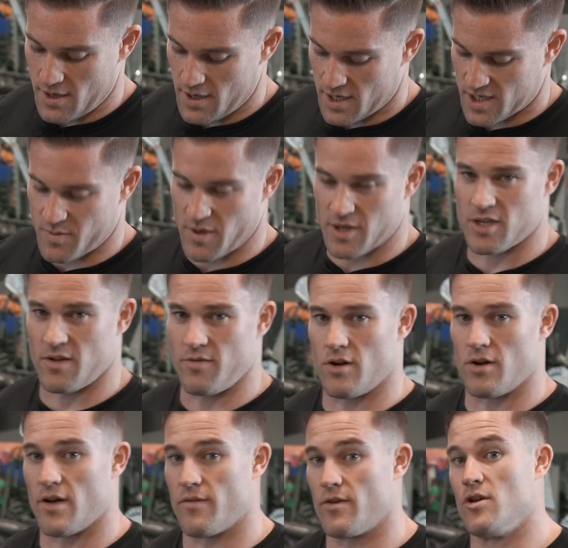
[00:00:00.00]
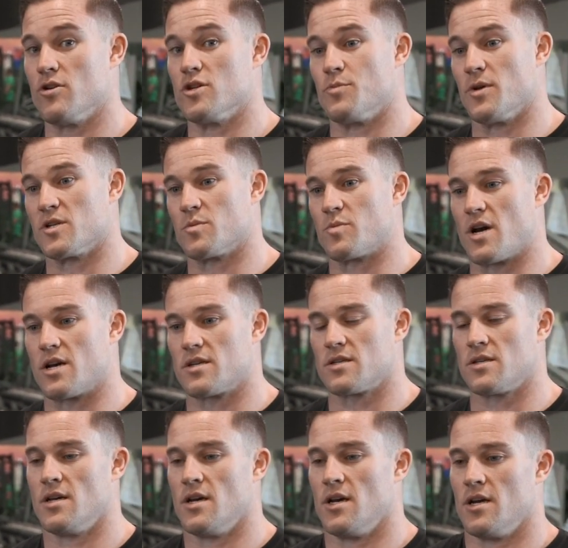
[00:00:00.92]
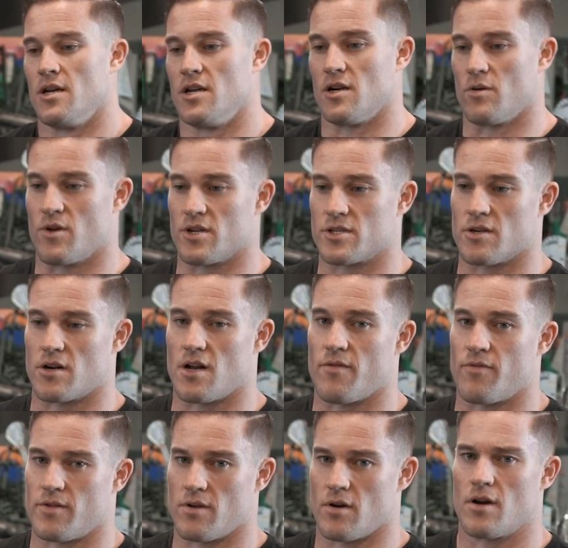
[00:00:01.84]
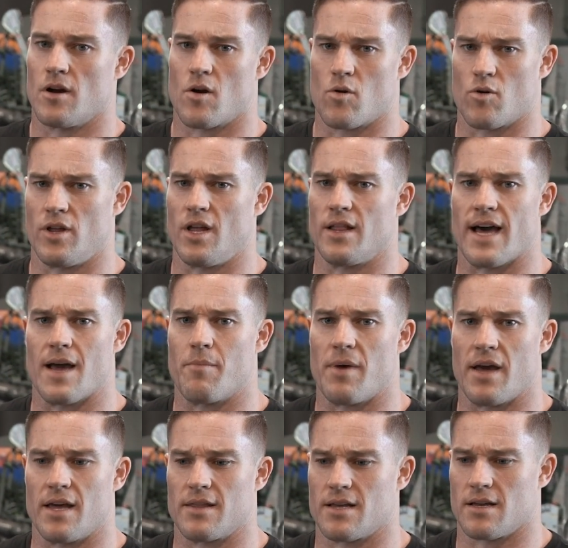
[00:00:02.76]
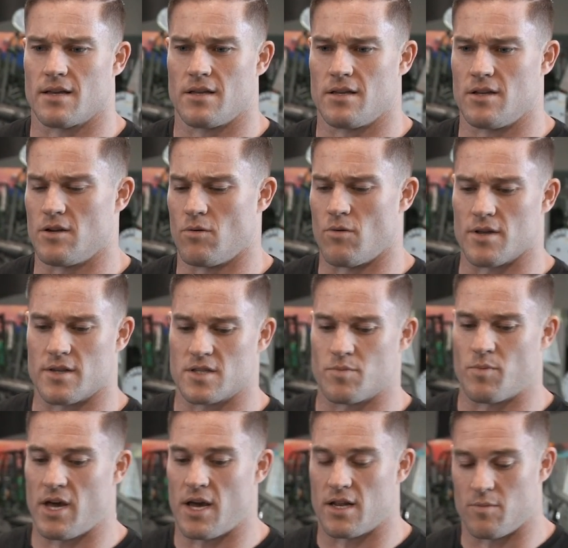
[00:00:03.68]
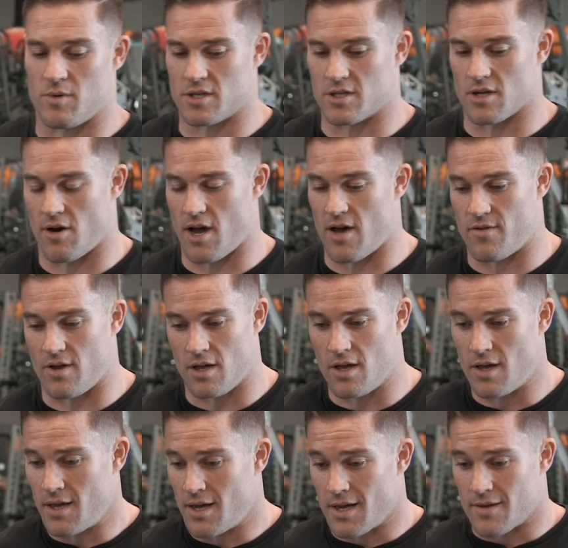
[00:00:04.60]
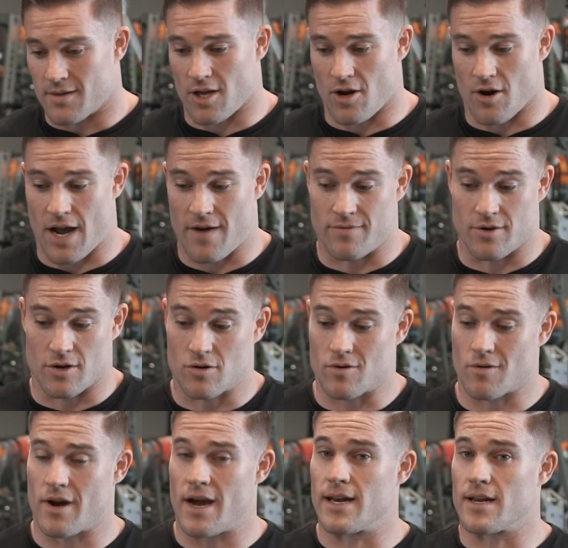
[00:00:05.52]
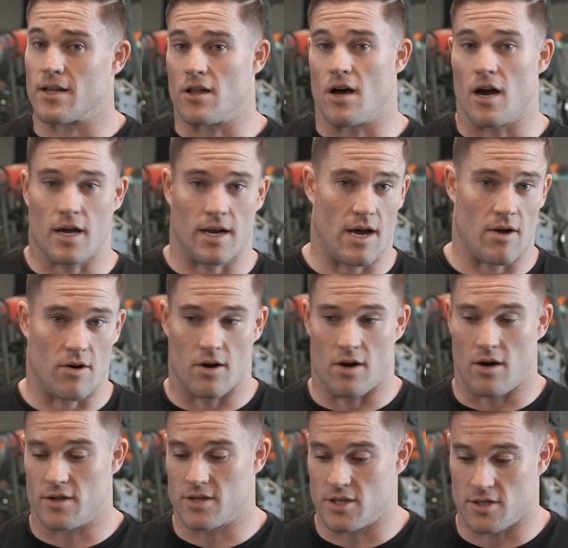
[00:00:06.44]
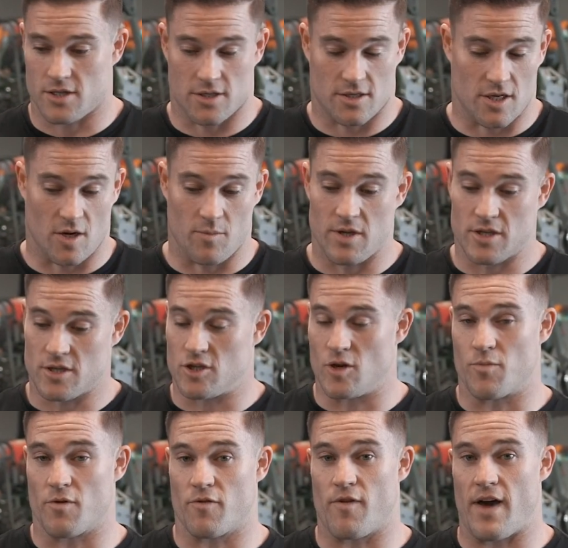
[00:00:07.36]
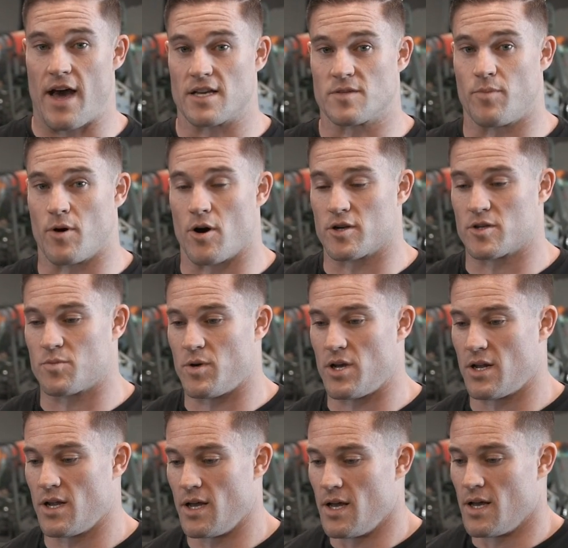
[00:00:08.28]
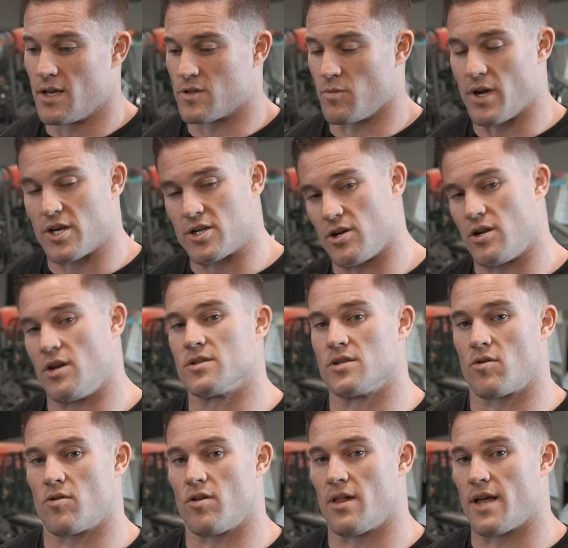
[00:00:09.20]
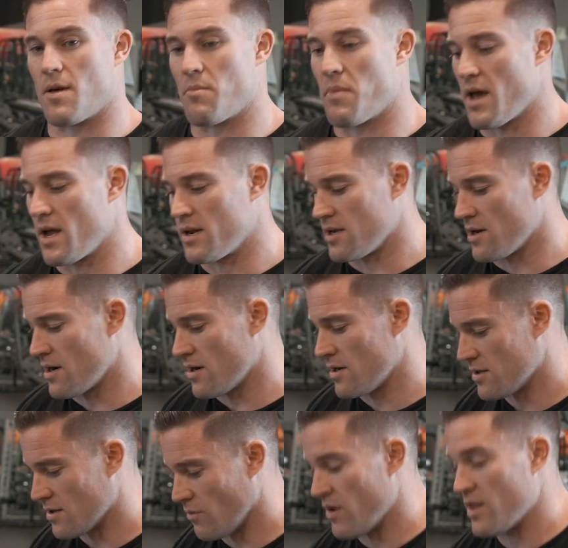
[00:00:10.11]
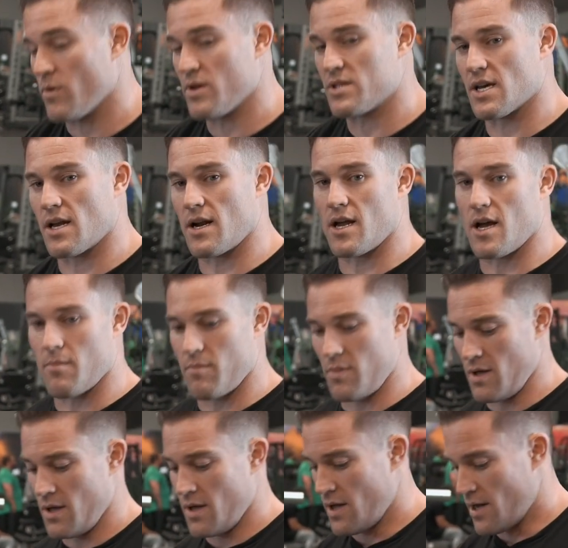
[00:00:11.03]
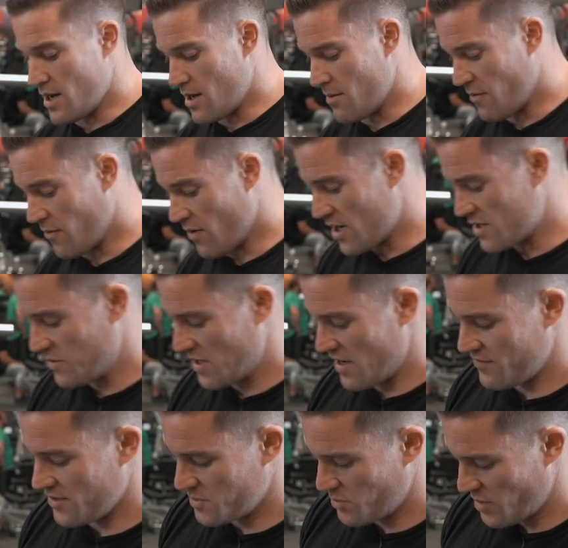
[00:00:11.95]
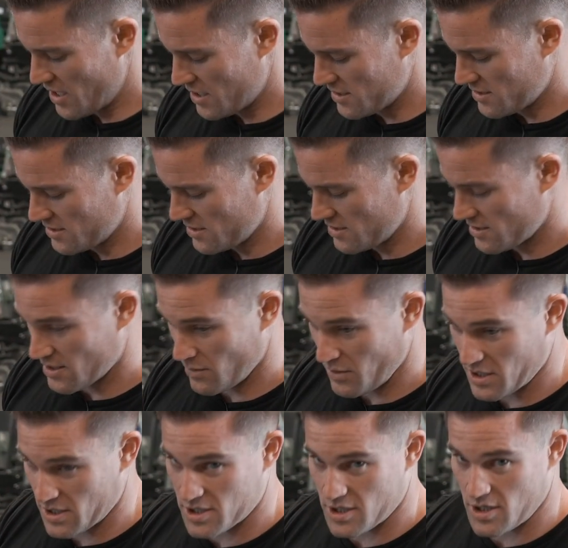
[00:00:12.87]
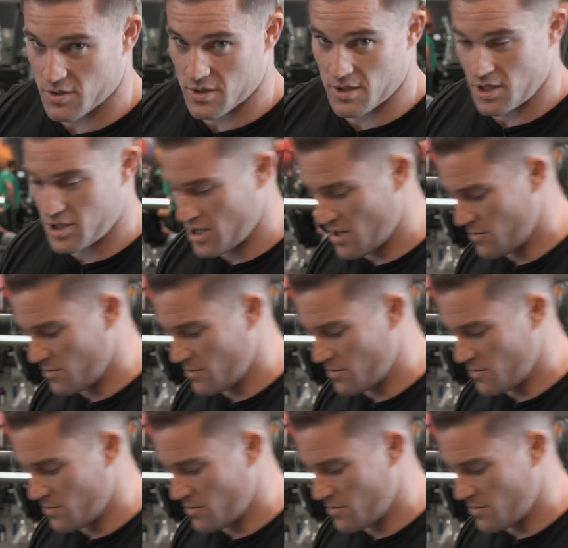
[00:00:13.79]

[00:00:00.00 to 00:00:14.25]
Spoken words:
especially if you don't have a huge bench press, you're gonna wanna start off with a really light band. You don't want this band to be so heavy that you're having to grind to lock it out at all. It's still be super fast bar speed, so make sure you're using a really light band here. The way that we set it up, for us, we have these pins that we can just use in the gym,